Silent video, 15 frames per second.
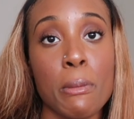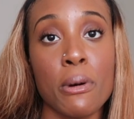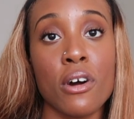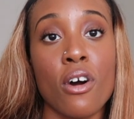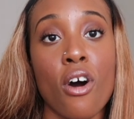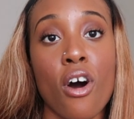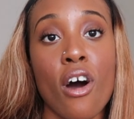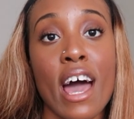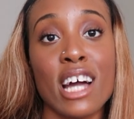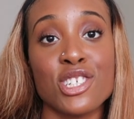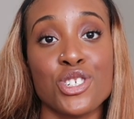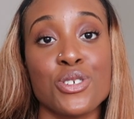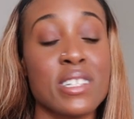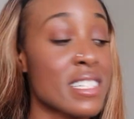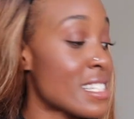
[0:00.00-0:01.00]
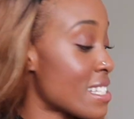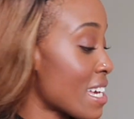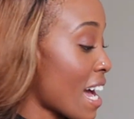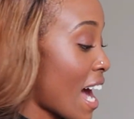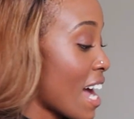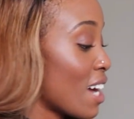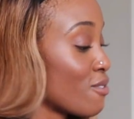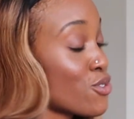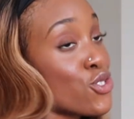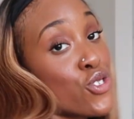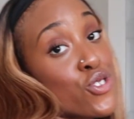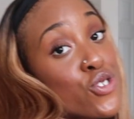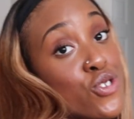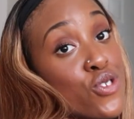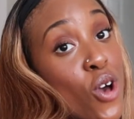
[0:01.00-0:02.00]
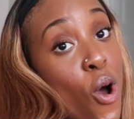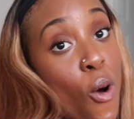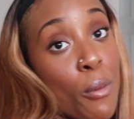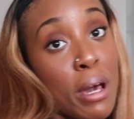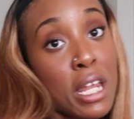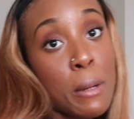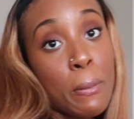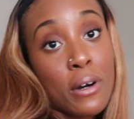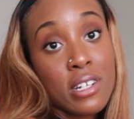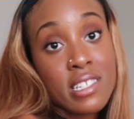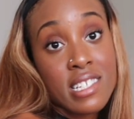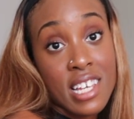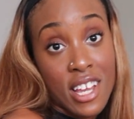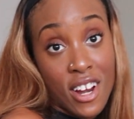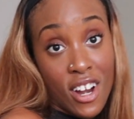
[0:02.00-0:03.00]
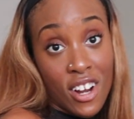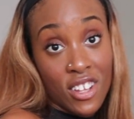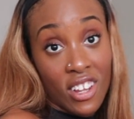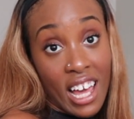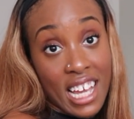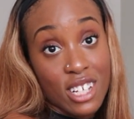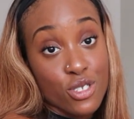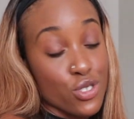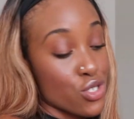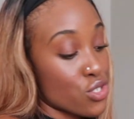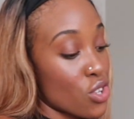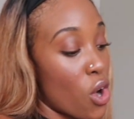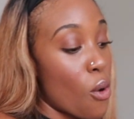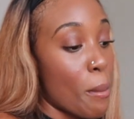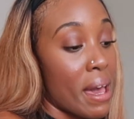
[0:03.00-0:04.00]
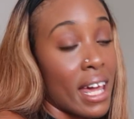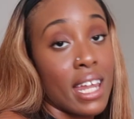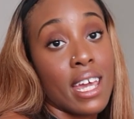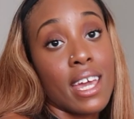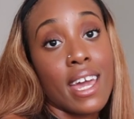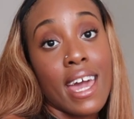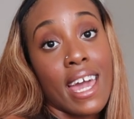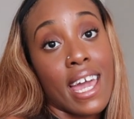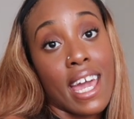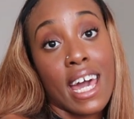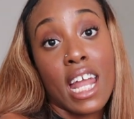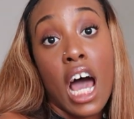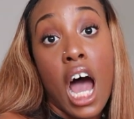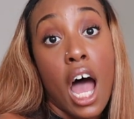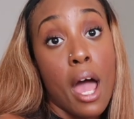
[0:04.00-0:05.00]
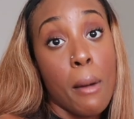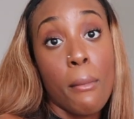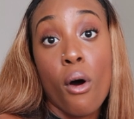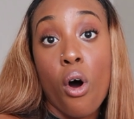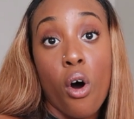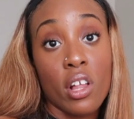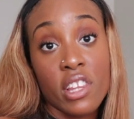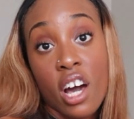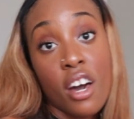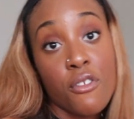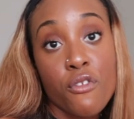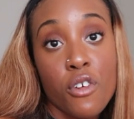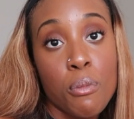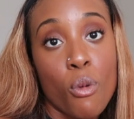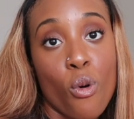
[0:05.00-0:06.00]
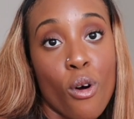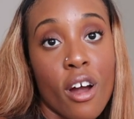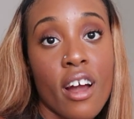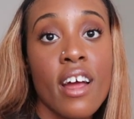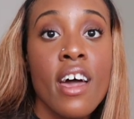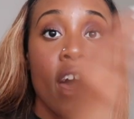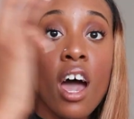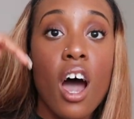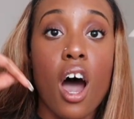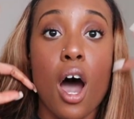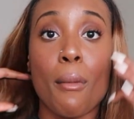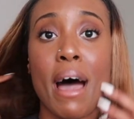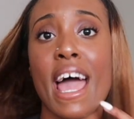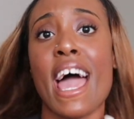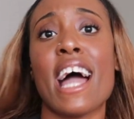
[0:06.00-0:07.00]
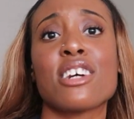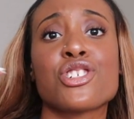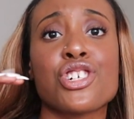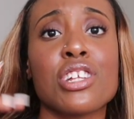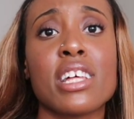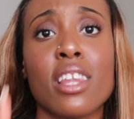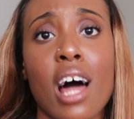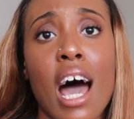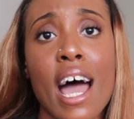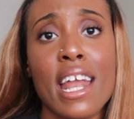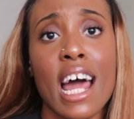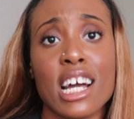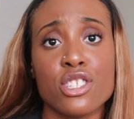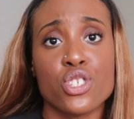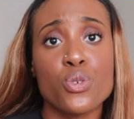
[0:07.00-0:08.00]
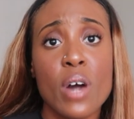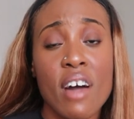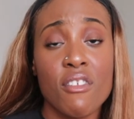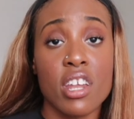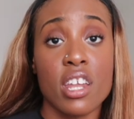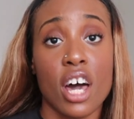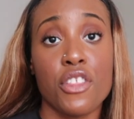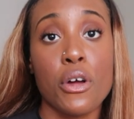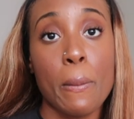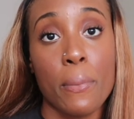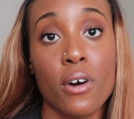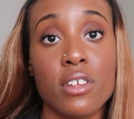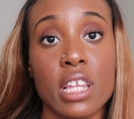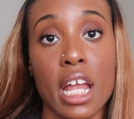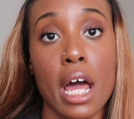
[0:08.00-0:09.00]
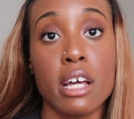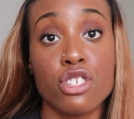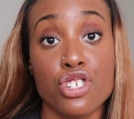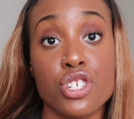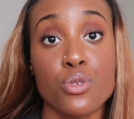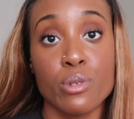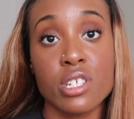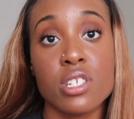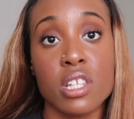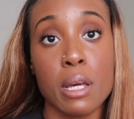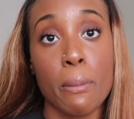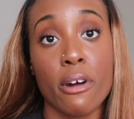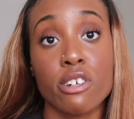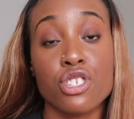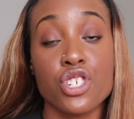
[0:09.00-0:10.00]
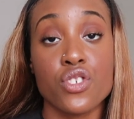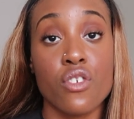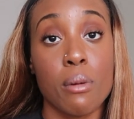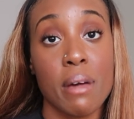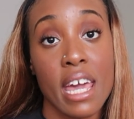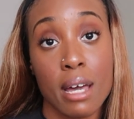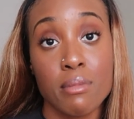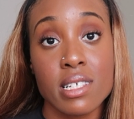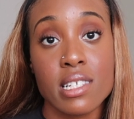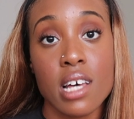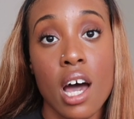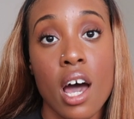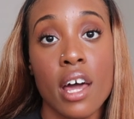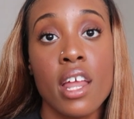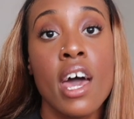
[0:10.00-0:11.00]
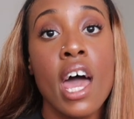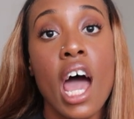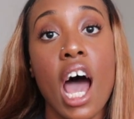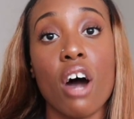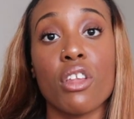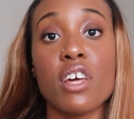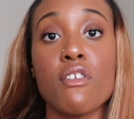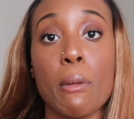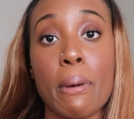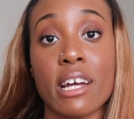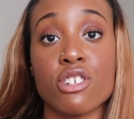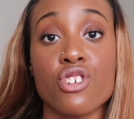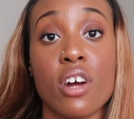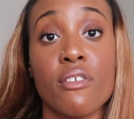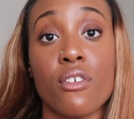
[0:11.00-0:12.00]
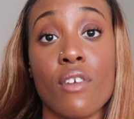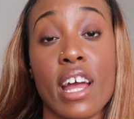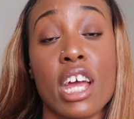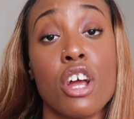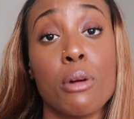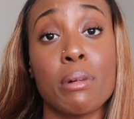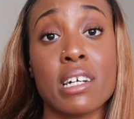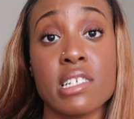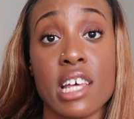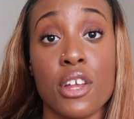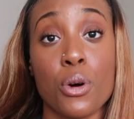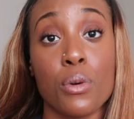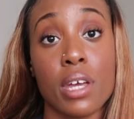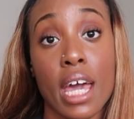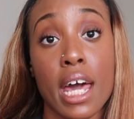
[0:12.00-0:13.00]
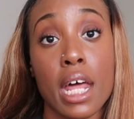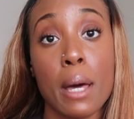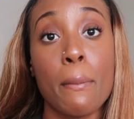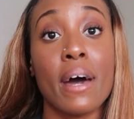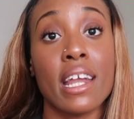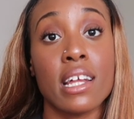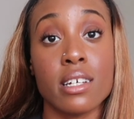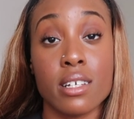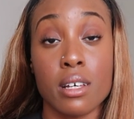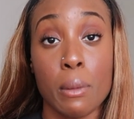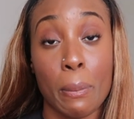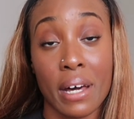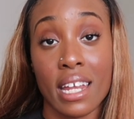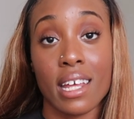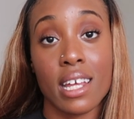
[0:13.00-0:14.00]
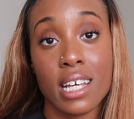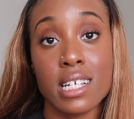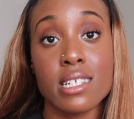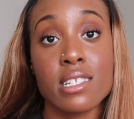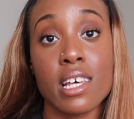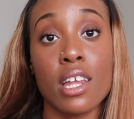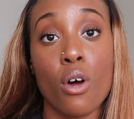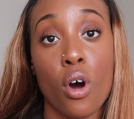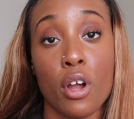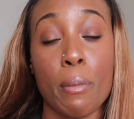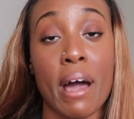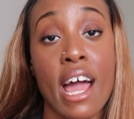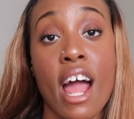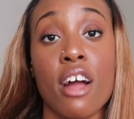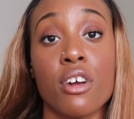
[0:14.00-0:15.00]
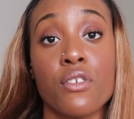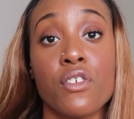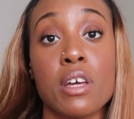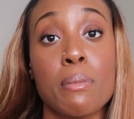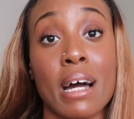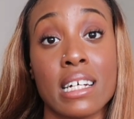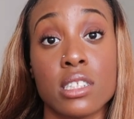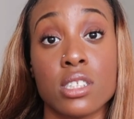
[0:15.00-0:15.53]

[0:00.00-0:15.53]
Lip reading: book haul. As you can see, I have so many books here, like so many, and I'm on the hunt for more. I actually lied. I do have another book that I just recently purchased from Amazon. I'll leave a picture of it right here because I don't get it, but it is an autobiography by